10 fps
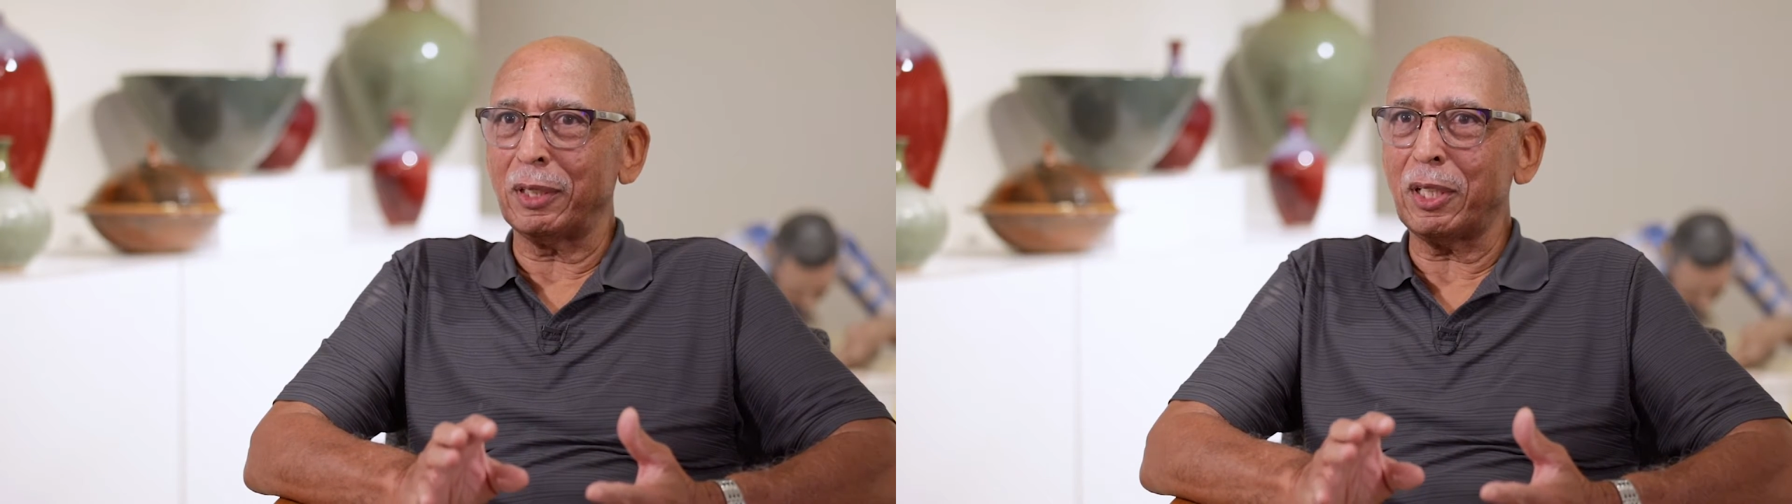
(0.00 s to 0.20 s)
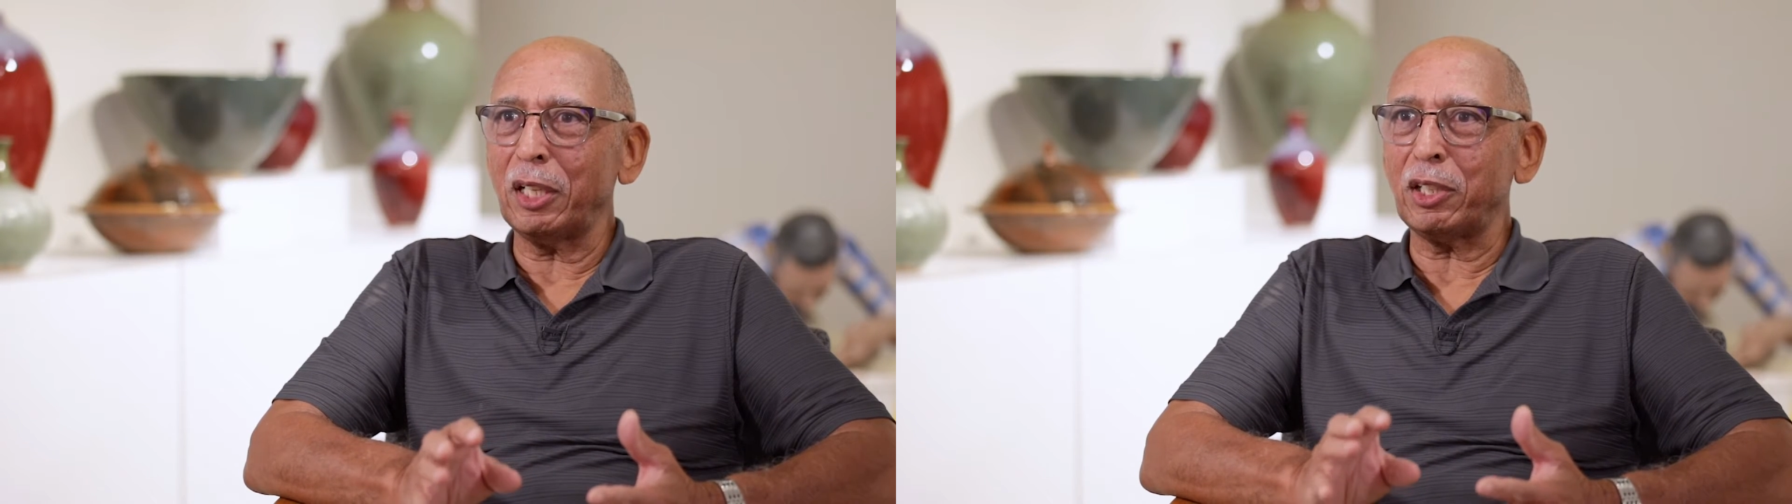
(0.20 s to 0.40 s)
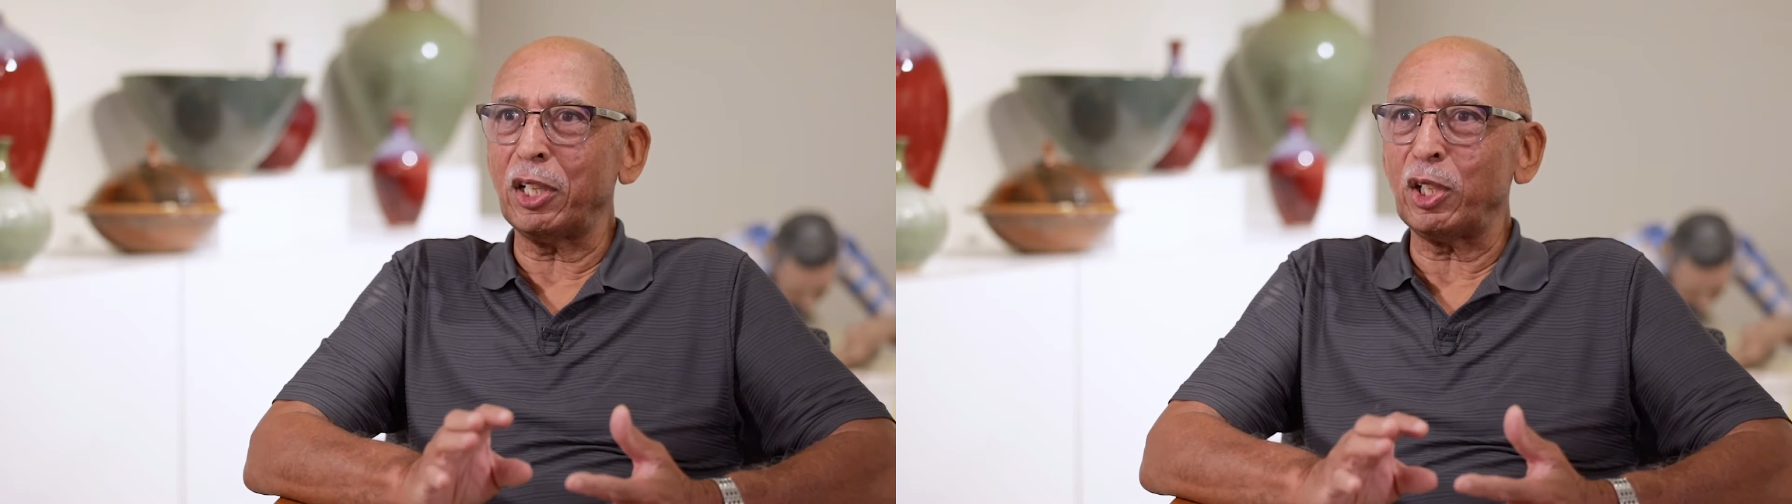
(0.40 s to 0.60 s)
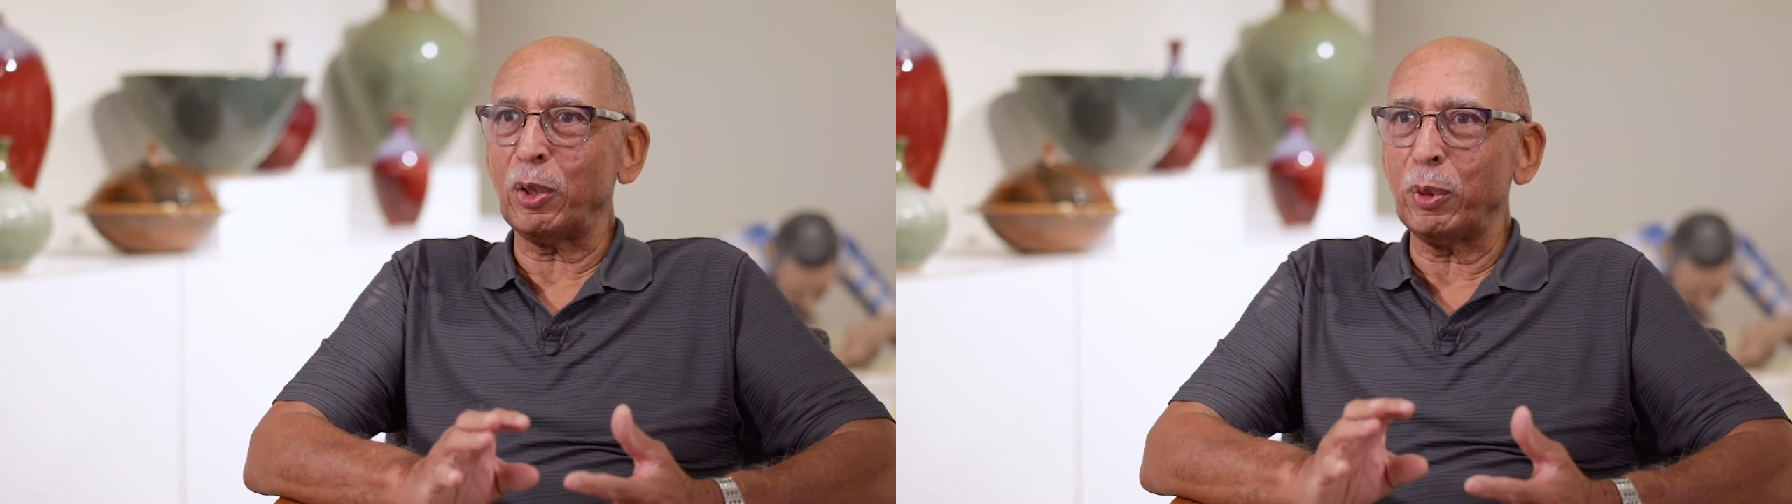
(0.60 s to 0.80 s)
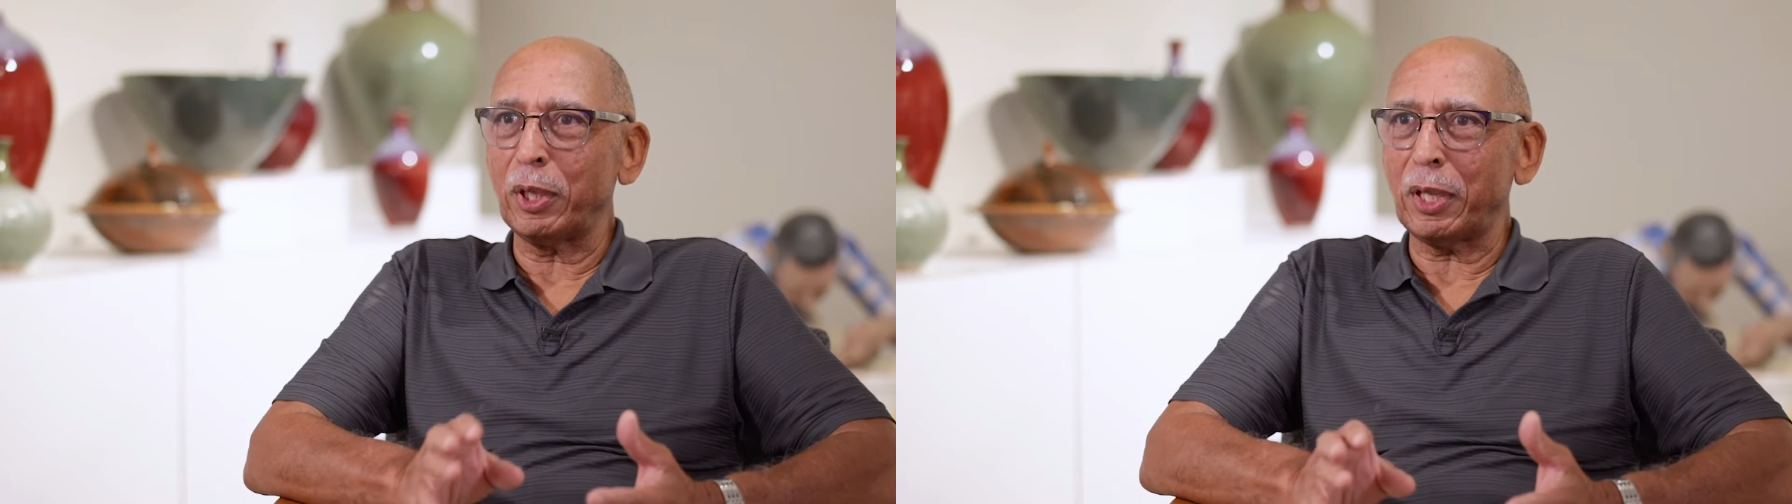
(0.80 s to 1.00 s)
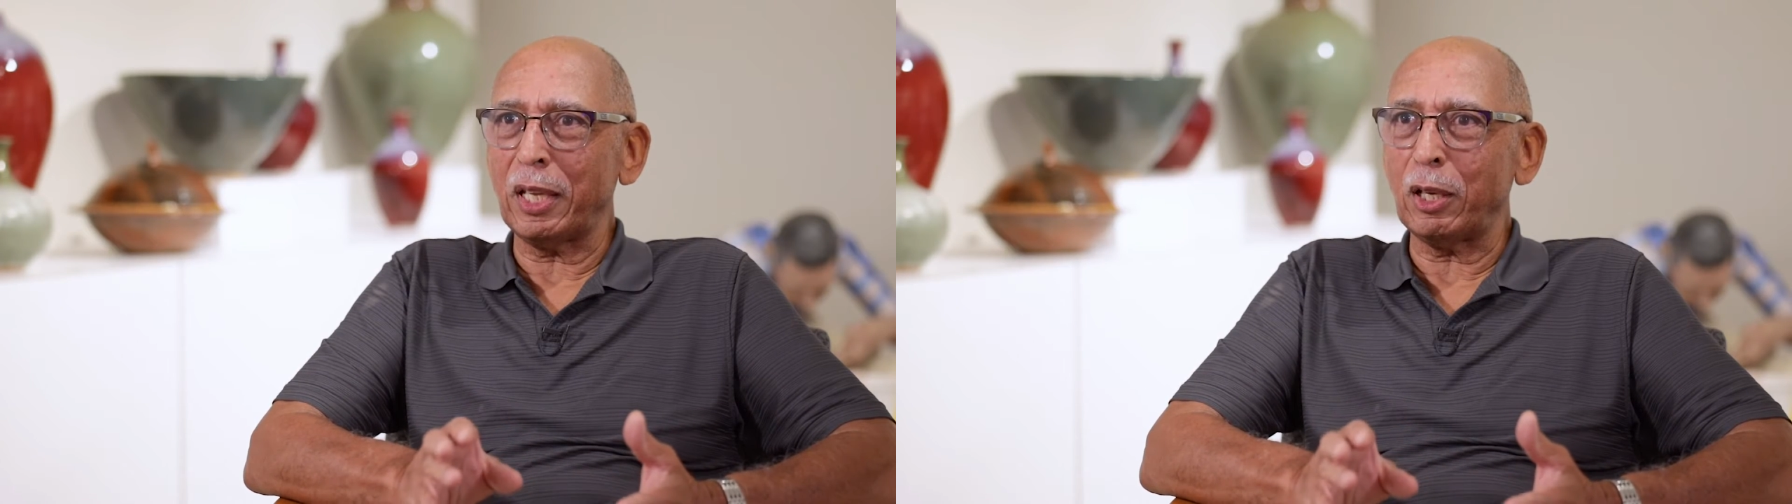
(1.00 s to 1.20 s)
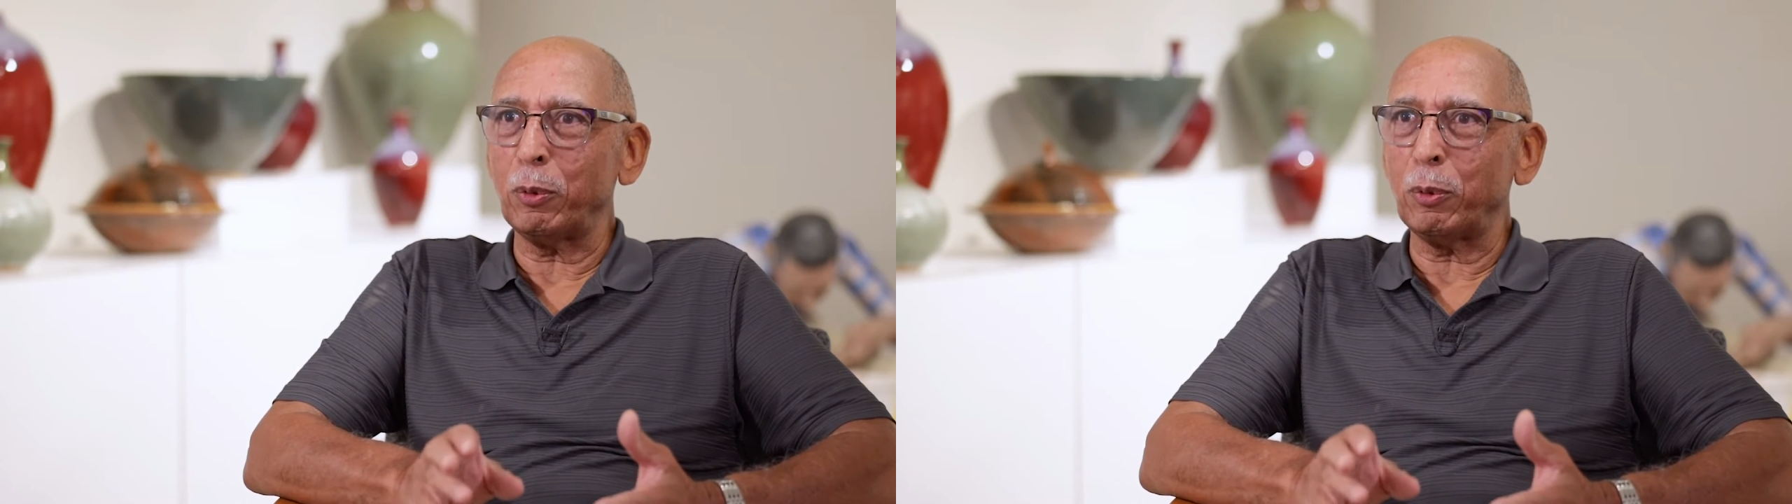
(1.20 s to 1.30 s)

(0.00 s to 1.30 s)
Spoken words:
touching, you would think